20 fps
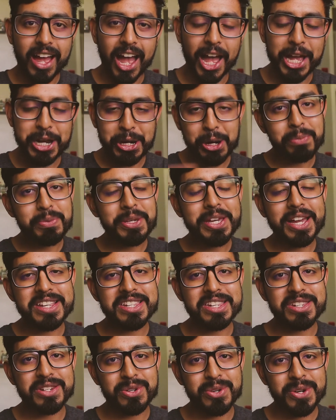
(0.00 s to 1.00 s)
I hope you
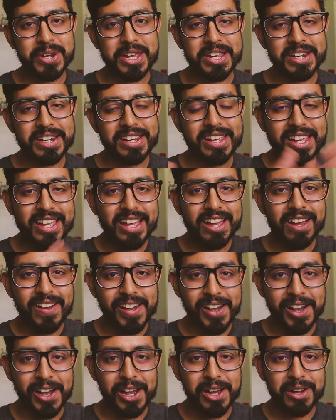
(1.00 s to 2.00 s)
guys enjoyed
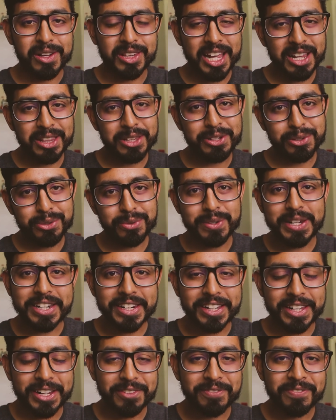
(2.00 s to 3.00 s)
uh, that little
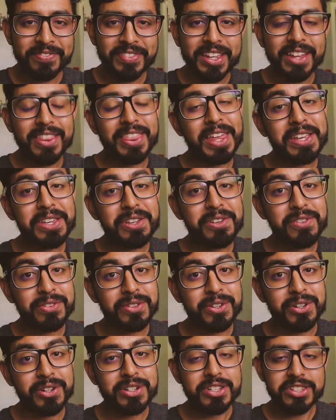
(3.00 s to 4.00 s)
reading. Thank you
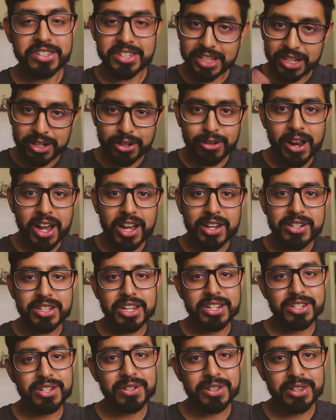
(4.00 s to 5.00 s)
for sticking around
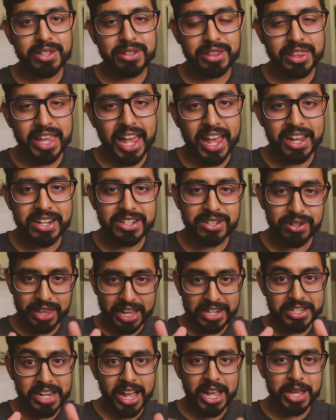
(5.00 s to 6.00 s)
until the, that until
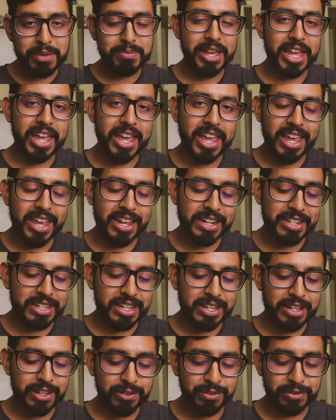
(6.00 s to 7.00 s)
that time. And
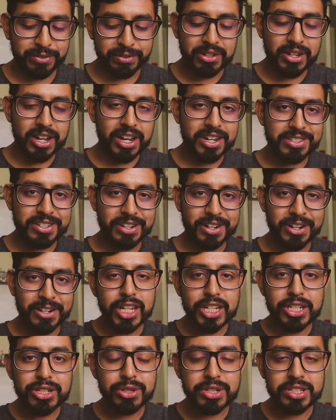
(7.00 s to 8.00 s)
if you guys are
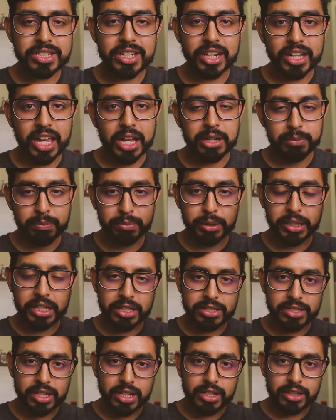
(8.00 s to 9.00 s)
interested, again,
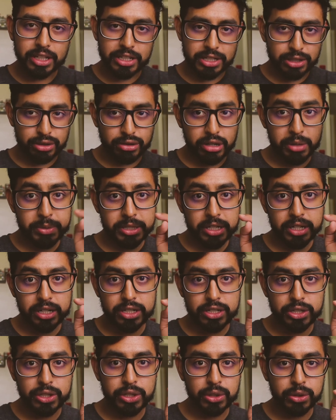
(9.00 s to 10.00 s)
please the
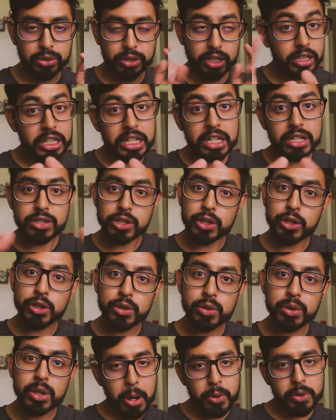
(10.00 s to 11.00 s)
description to the link
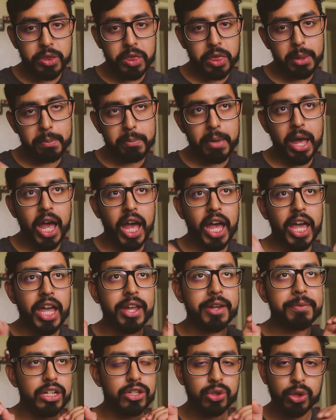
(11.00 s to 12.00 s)
to both
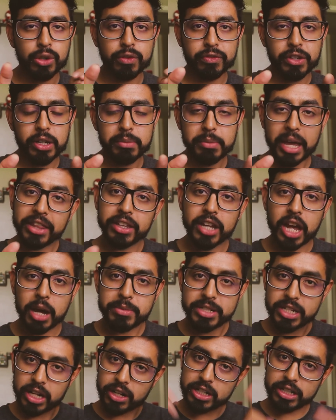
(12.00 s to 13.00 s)
my short film and the
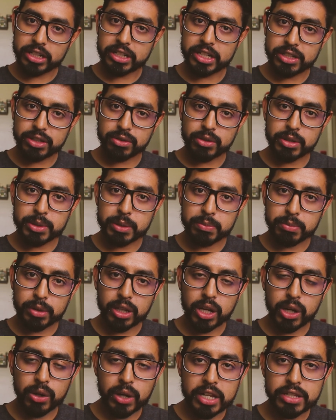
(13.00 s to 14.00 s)
commentary in the description
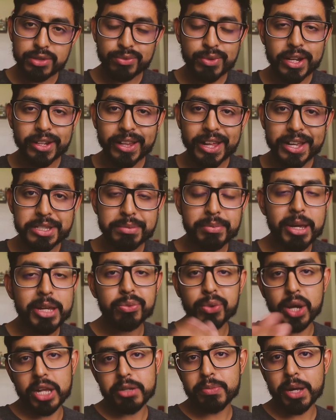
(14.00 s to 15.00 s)
below, as well as my
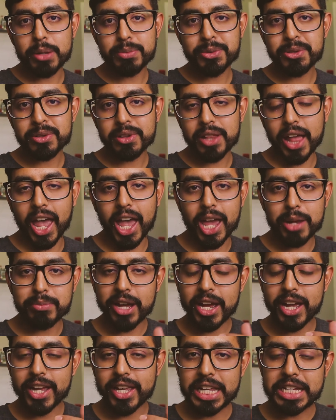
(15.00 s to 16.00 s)
Redbubble and
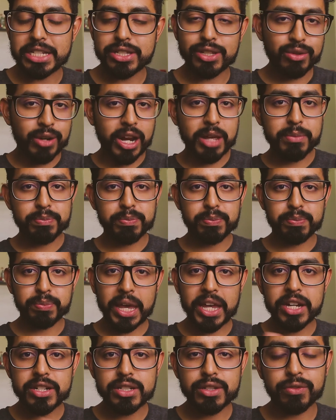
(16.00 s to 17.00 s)
my Instagram
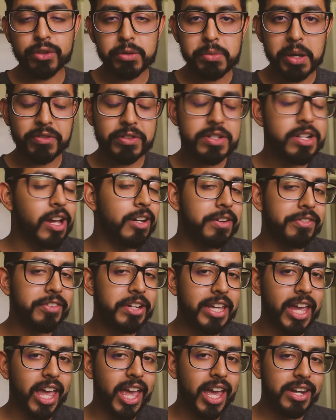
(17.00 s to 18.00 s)
pages for my
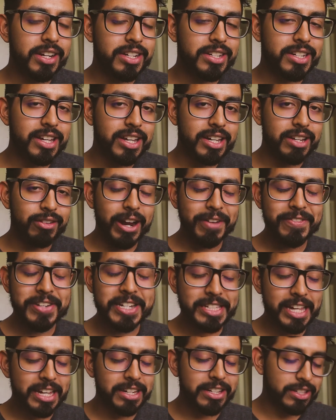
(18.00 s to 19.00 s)
photography and uh, graphic
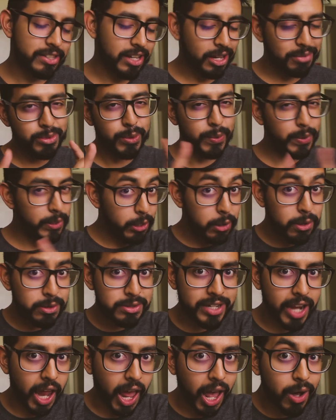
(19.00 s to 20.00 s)
design, because I'm doing
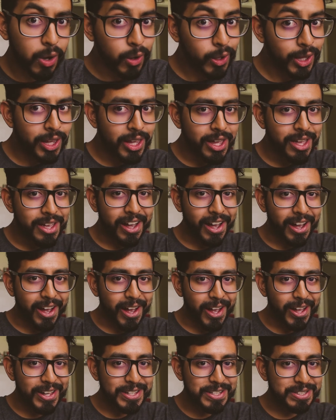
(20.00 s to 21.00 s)
those now.
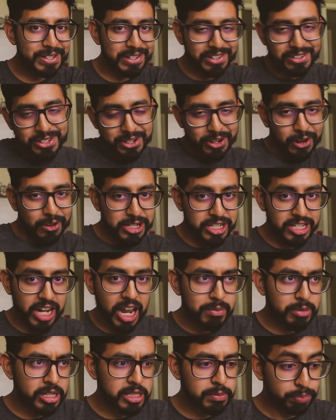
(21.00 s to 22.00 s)
Uh, so you know,
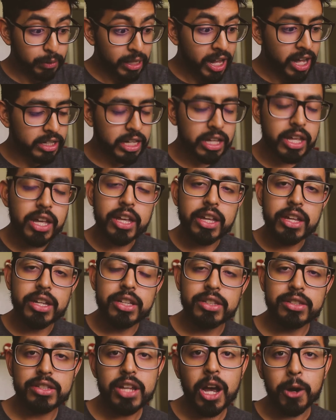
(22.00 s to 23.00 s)
shameless plug.
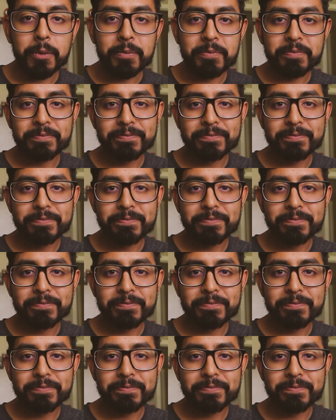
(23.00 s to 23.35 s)
So